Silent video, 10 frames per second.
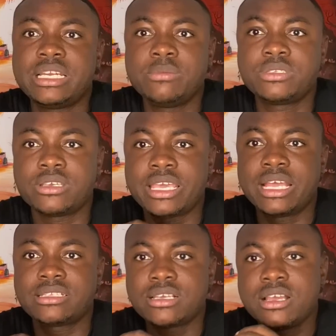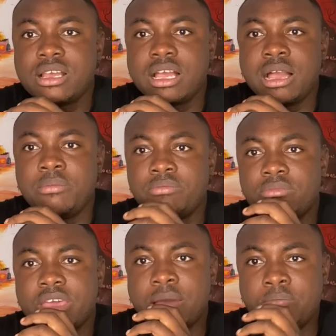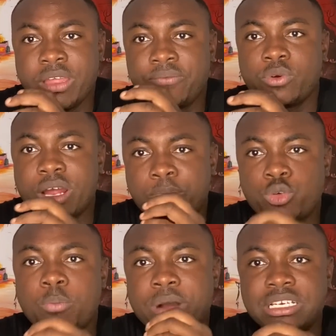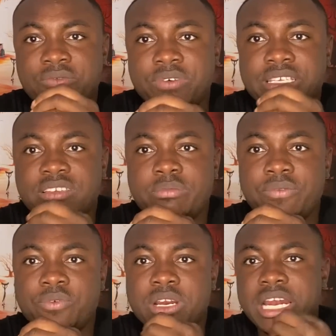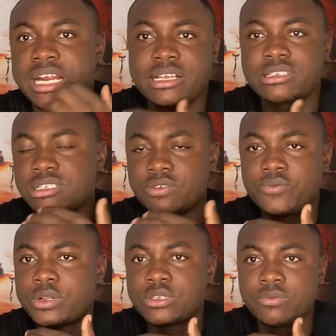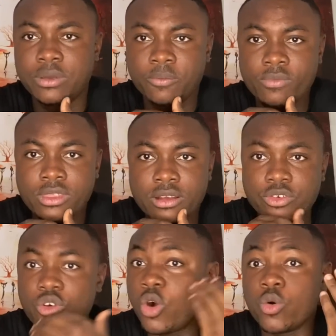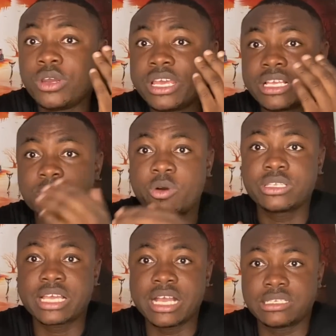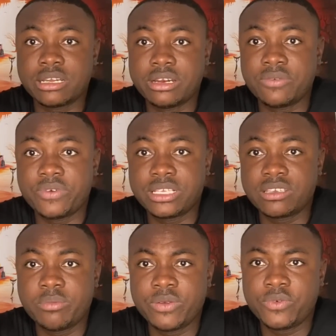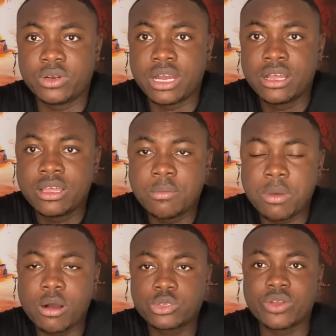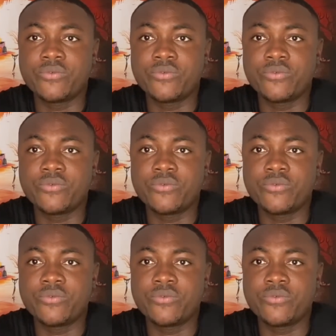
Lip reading: them to get a midfielder, a proper defensive midfielder that can sit in front of them. Not only is Moises Caicedo a defensive midfielder, but also a